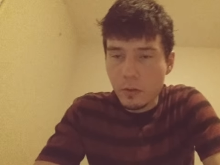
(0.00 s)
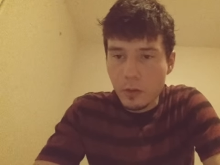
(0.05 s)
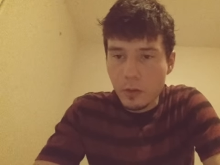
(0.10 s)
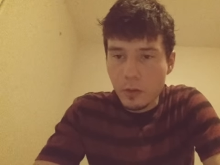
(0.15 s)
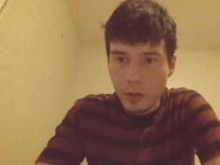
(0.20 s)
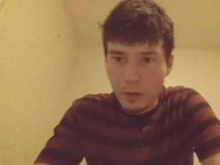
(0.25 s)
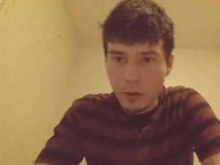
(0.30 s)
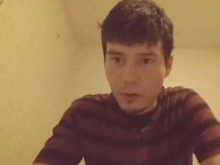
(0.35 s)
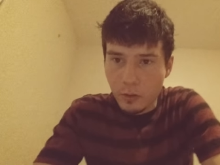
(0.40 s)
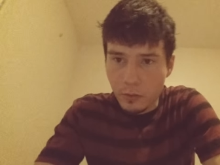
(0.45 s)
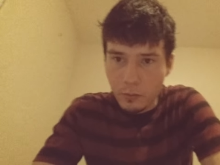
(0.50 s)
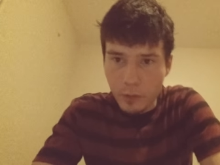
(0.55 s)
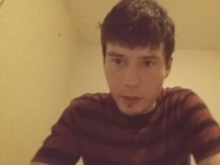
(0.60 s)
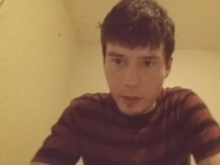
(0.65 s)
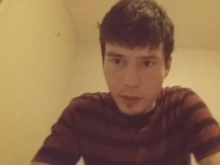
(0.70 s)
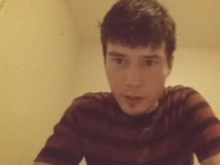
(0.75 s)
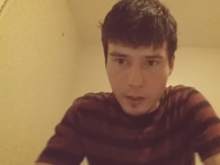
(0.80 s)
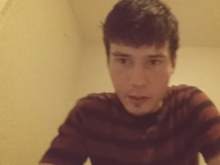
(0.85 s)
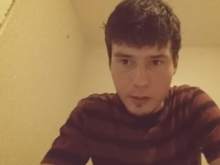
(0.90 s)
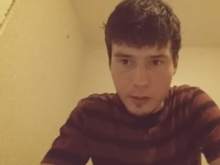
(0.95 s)
I don't know what
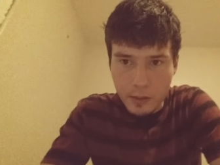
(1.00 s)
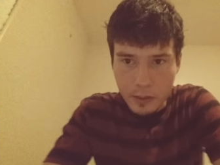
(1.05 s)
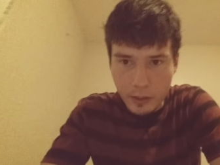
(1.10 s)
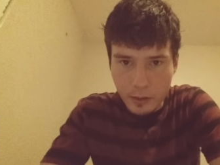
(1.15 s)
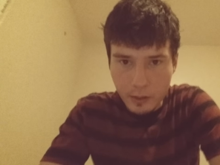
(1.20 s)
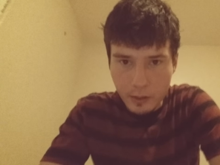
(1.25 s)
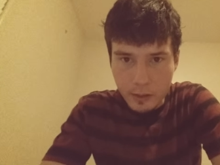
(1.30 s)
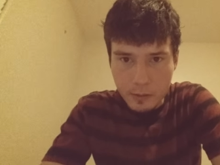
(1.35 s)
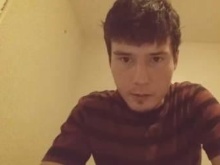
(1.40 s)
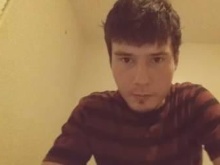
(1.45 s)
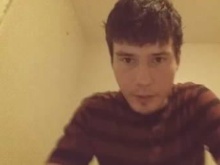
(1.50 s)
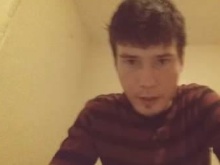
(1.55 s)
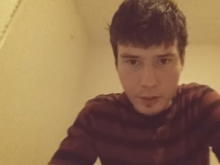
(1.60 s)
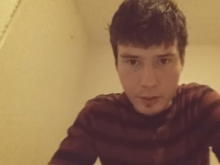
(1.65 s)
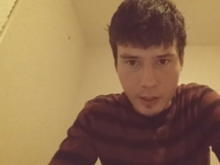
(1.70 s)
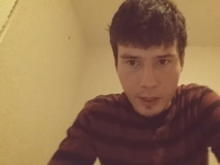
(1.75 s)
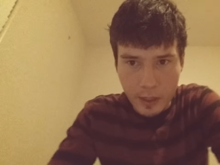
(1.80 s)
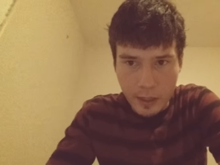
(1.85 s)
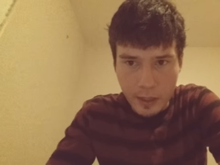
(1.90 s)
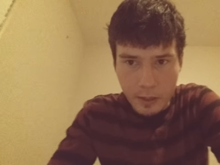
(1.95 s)
it is. I think it's my
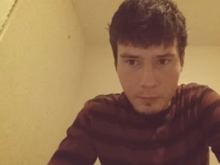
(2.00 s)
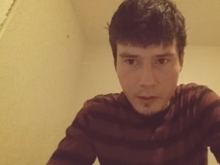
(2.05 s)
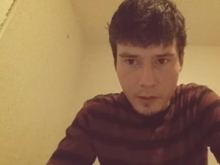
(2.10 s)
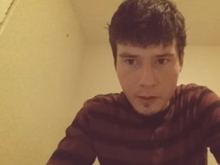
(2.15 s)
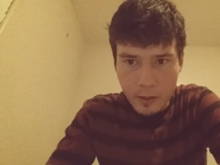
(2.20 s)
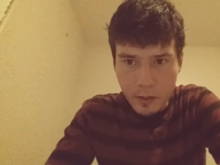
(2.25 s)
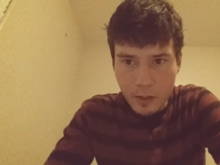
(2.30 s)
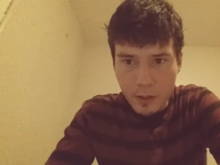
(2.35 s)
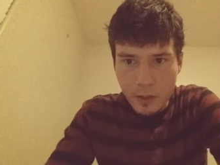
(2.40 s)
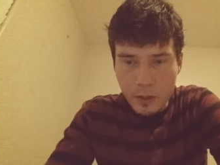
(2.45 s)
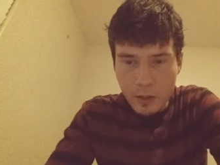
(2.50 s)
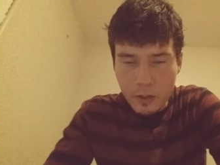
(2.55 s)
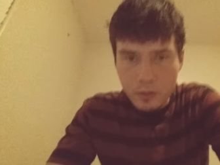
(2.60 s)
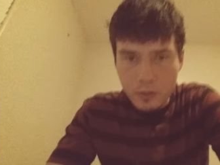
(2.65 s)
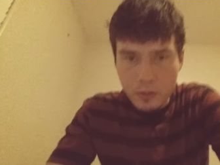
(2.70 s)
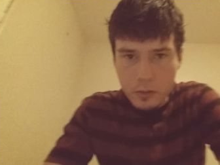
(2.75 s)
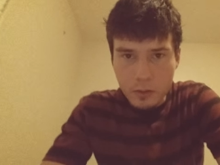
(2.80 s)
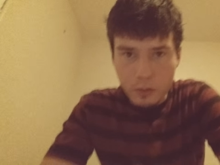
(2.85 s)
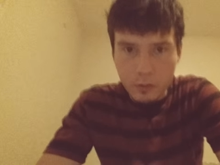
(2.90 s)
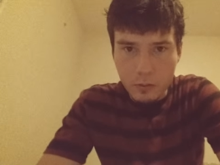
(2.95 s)
job,
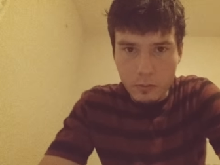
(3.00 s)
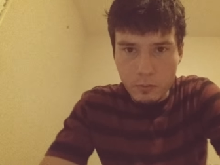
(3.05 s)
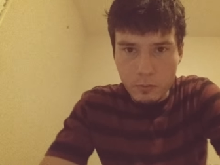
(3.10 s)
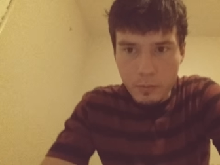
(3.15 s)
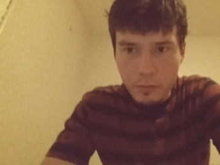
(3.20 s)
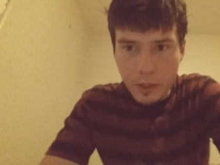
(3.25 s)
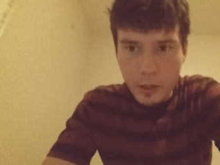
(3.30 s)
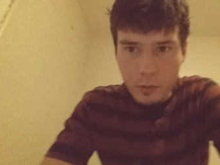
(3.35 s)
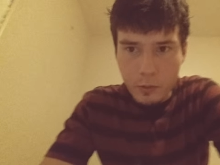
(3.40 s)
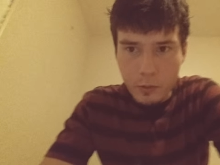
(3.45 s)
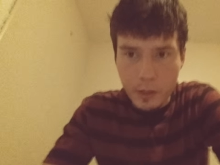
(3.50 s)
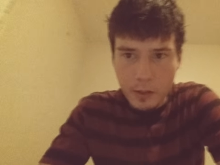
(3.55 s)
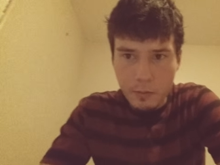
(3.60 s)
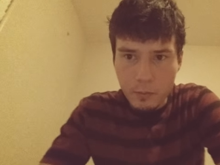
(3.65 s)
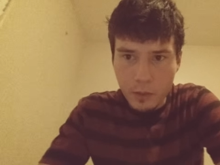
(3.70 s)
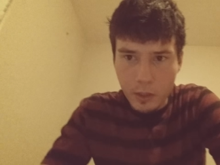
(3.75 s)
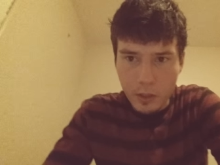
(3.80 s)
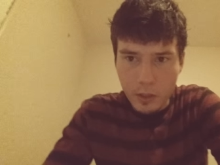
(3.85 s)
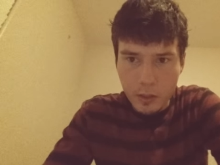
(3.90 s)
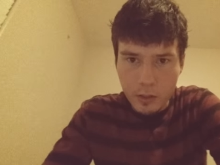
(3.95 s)
so bear with
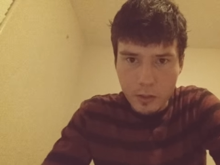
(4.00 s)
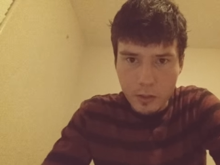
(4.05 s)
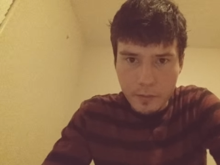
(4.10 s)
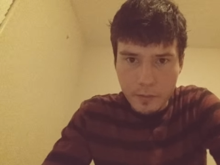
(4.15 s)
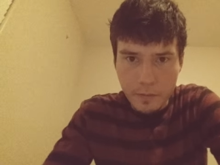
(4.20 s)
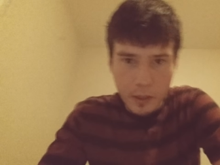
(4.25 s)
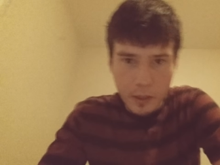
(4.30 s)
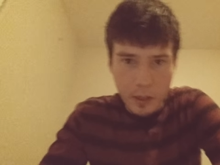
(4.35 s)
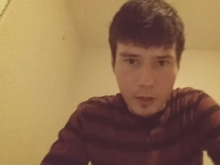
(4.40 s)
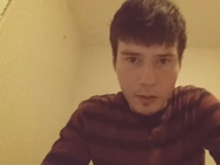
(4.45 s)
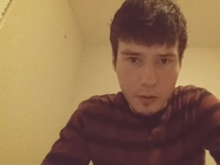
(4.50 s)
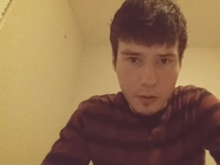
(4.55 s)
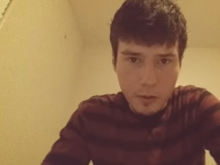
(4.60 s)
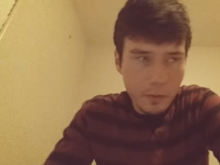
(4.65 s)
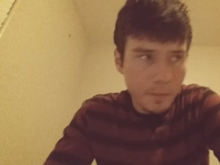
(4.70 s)
me on this video.